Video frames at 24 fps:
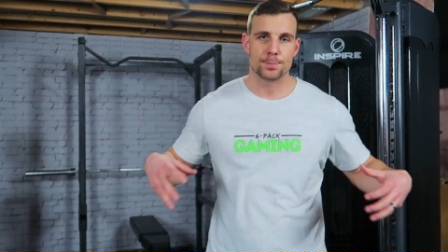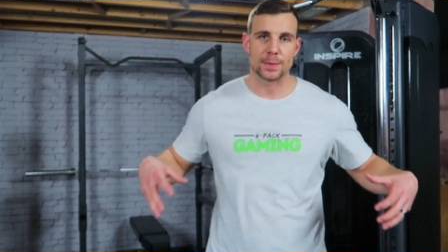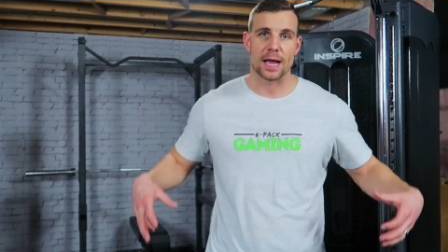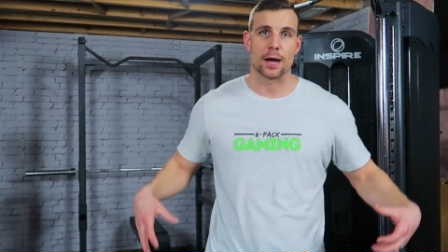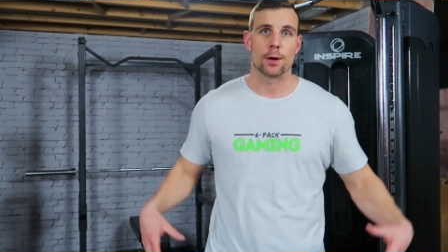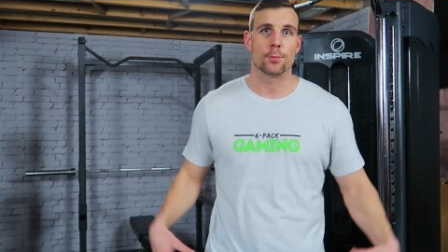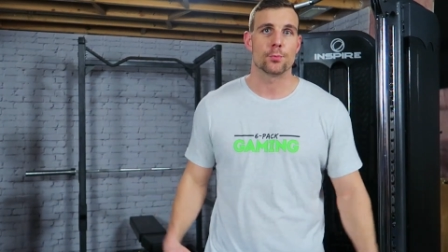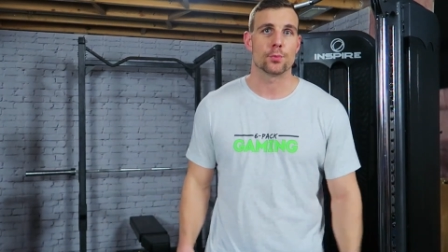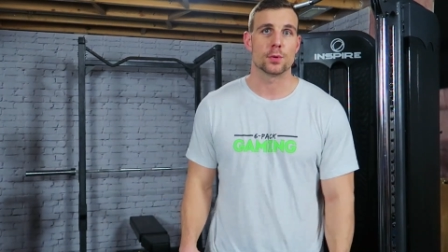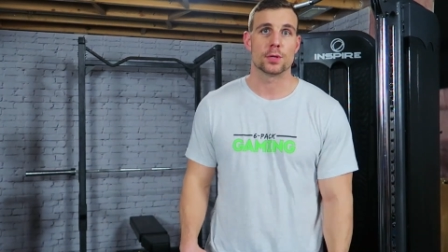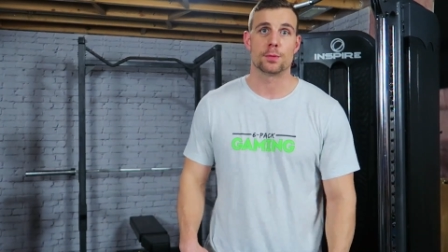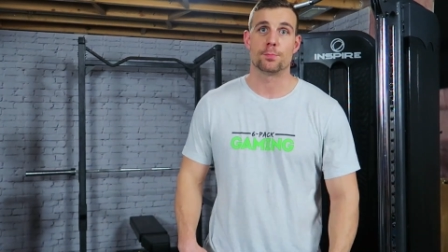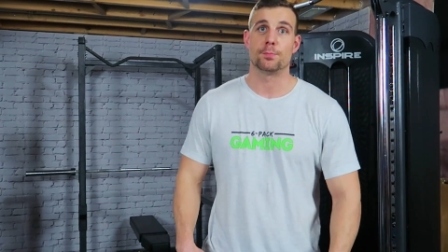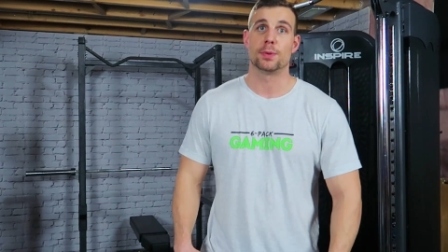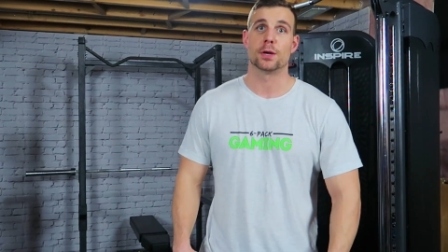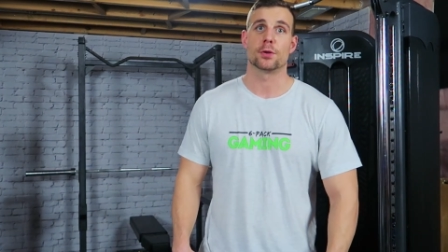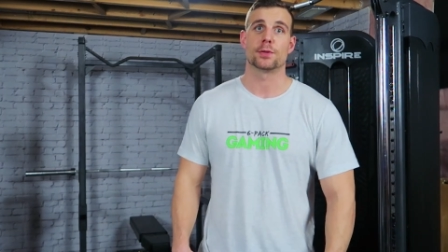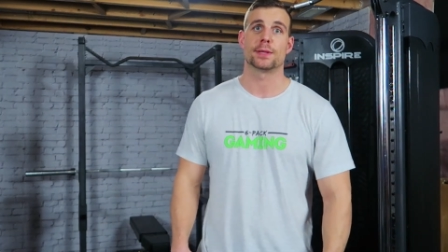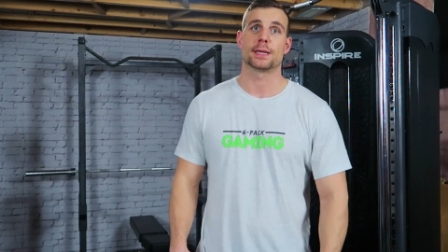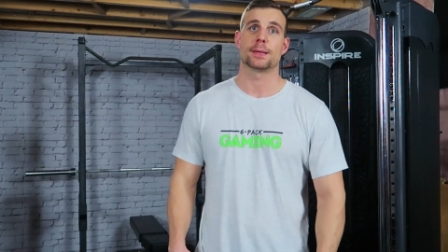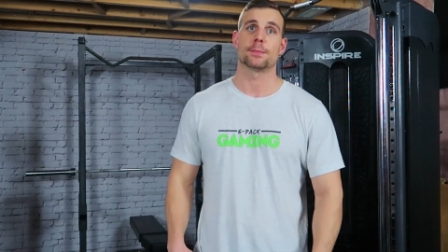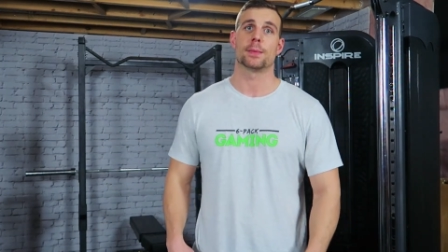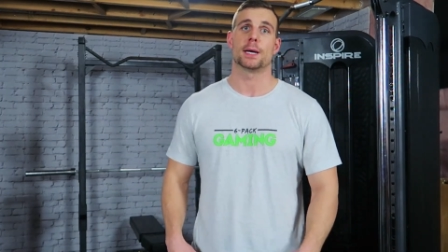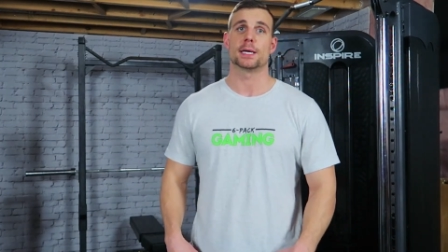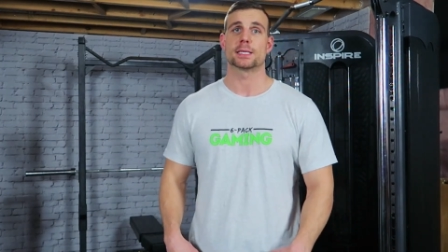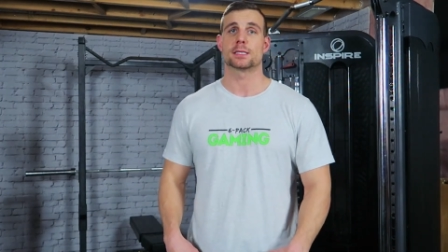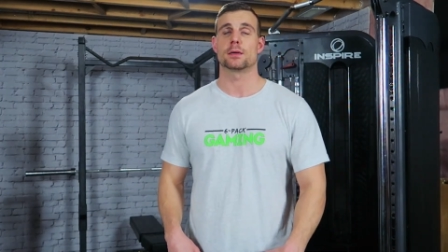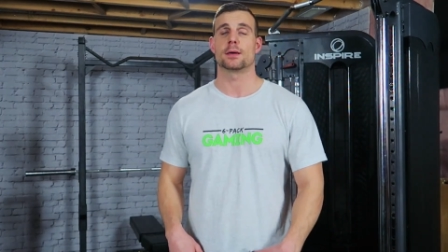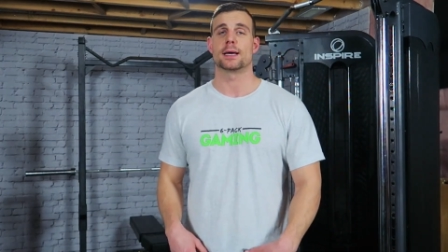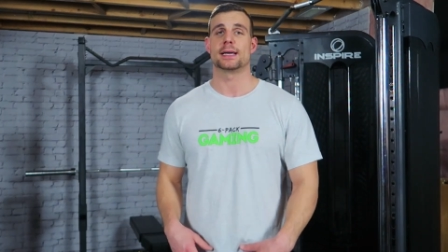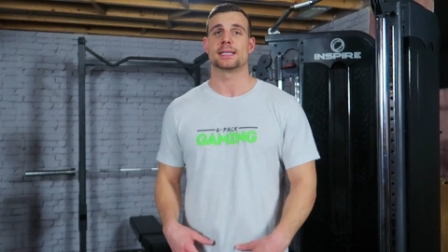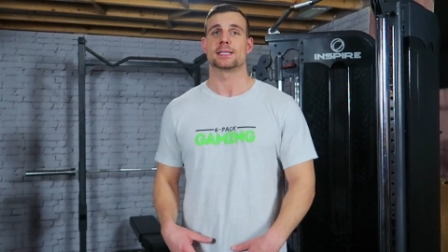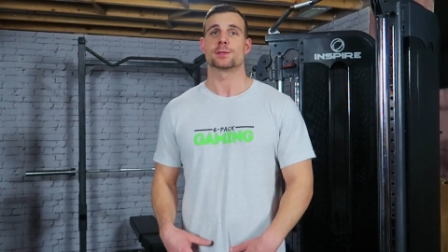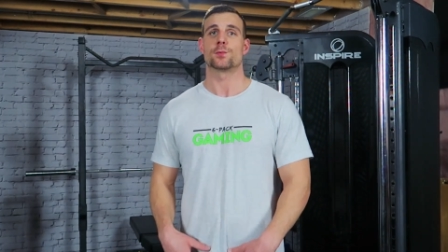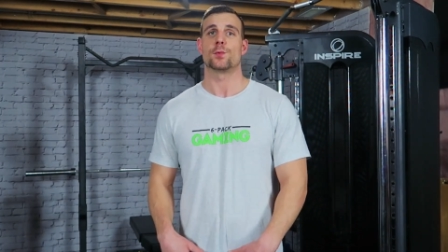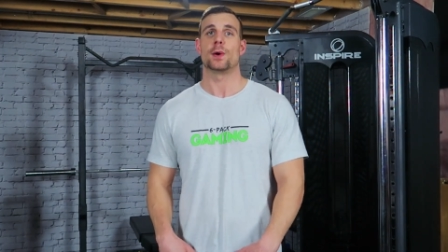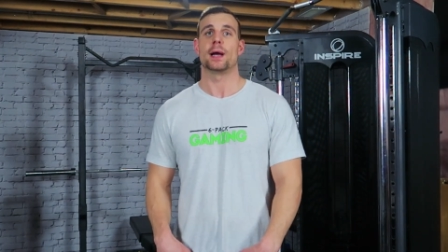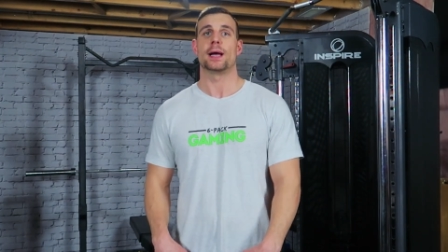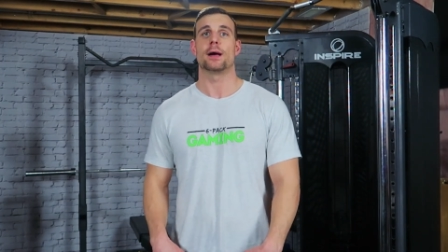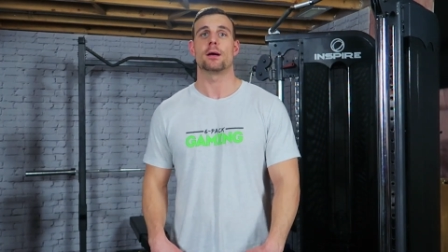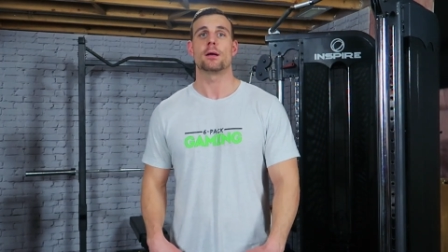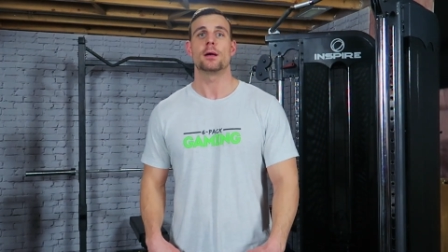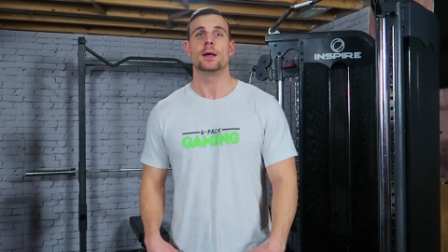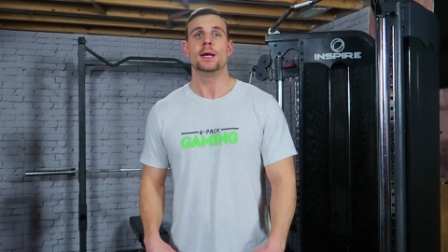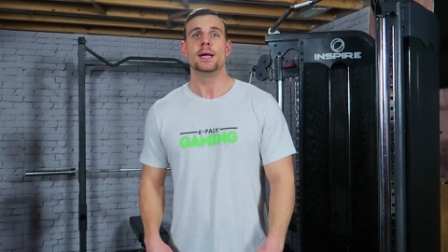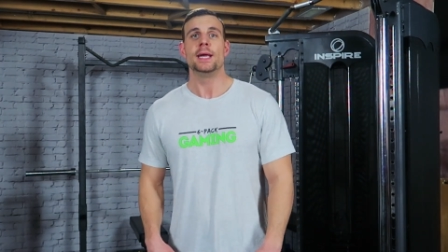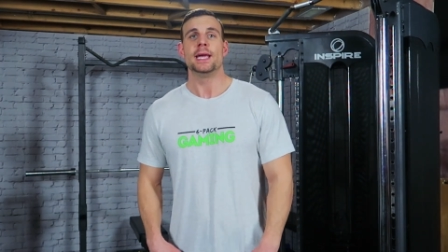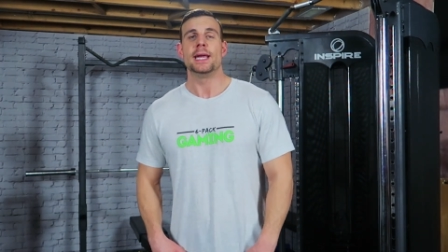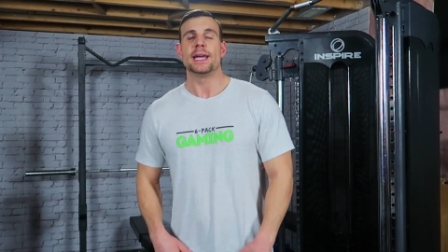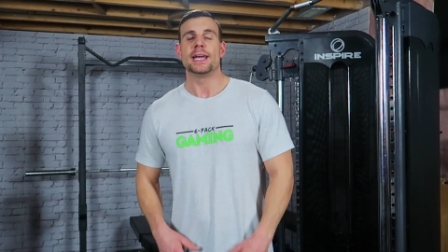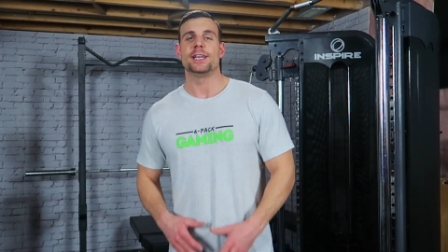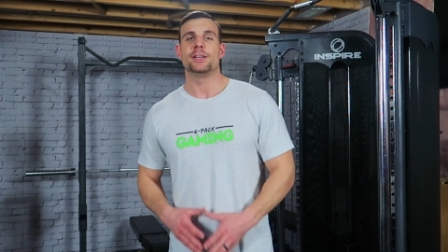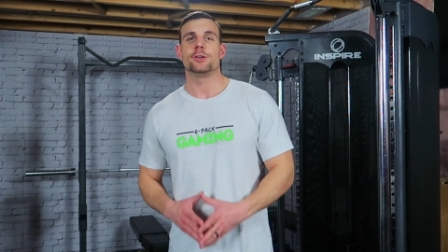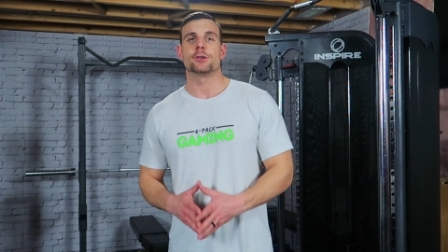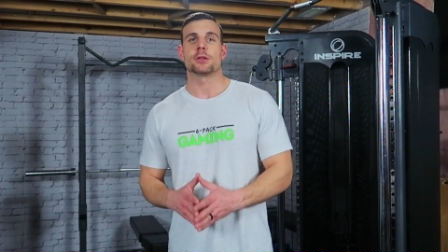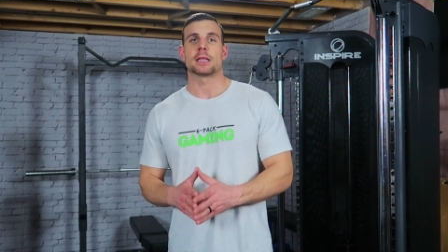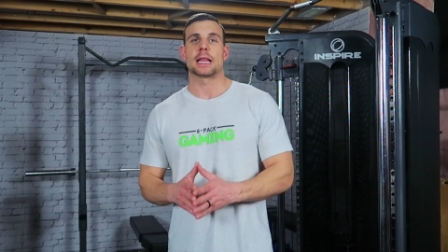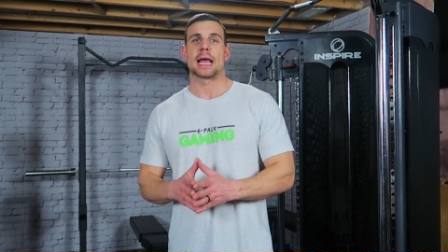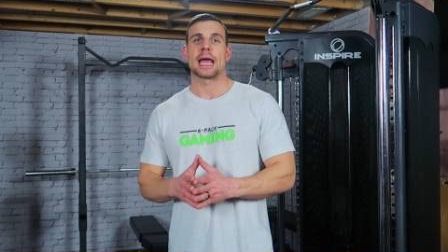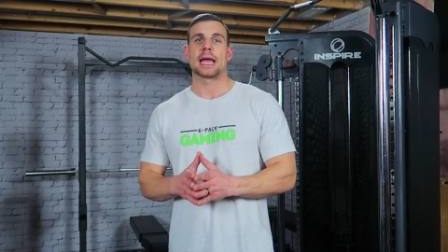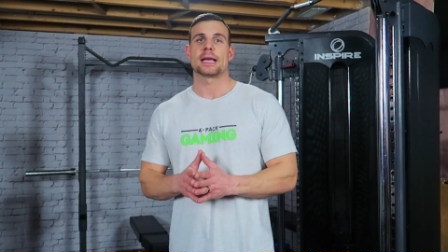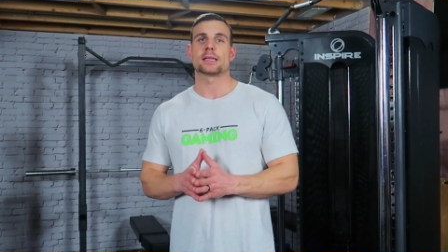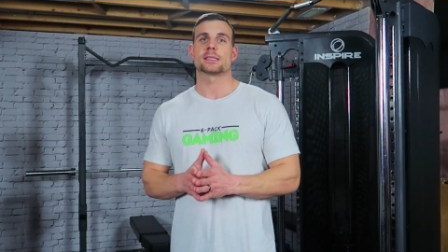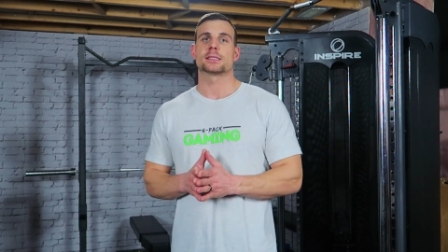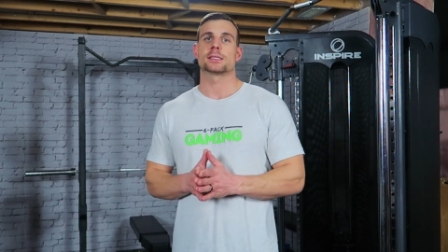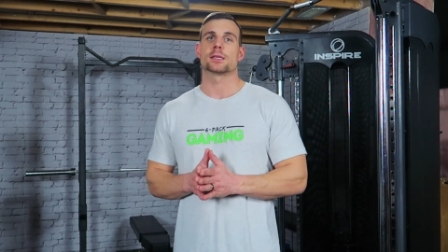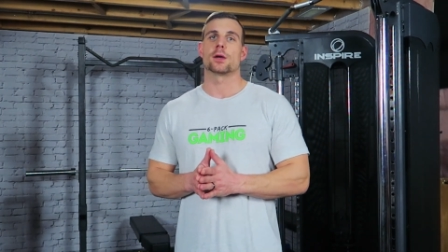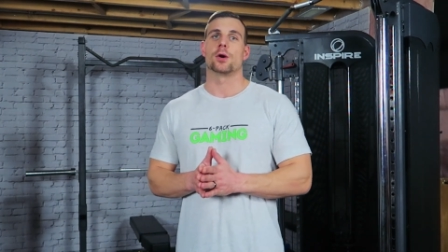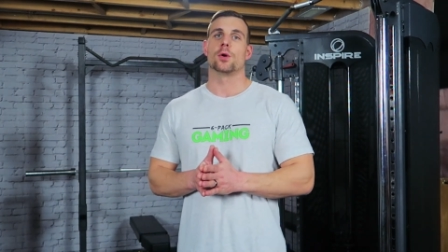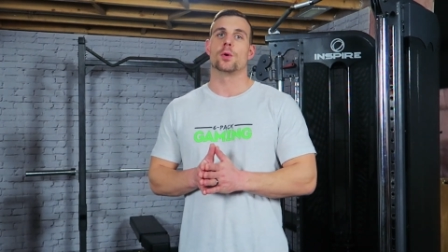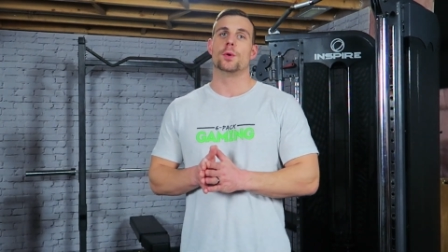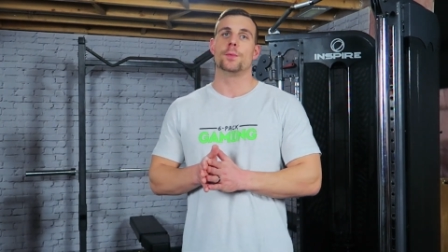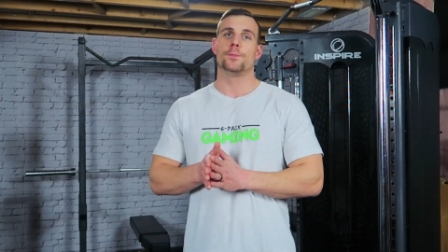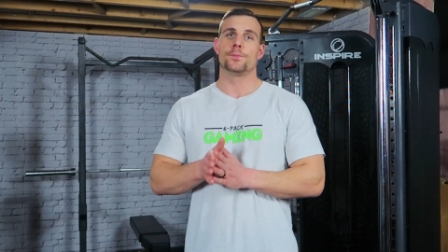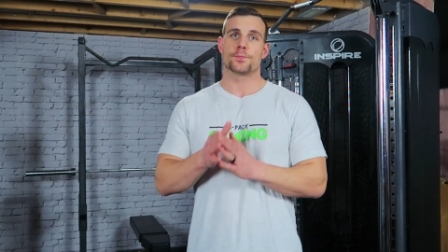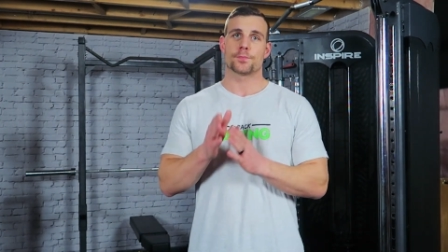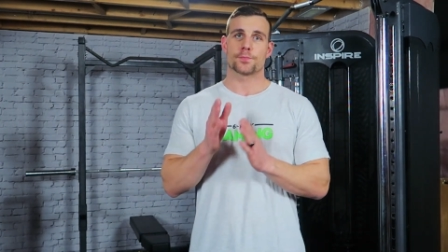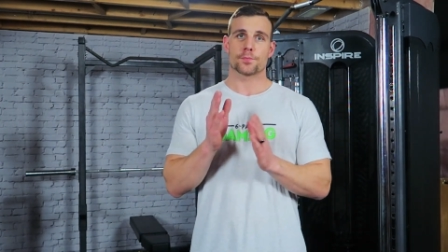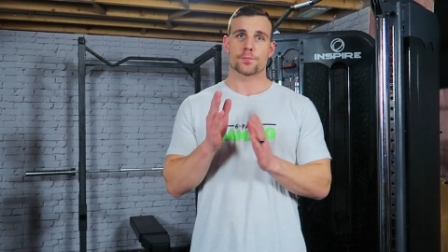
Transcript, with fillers: help with building muscle as well in your legs. So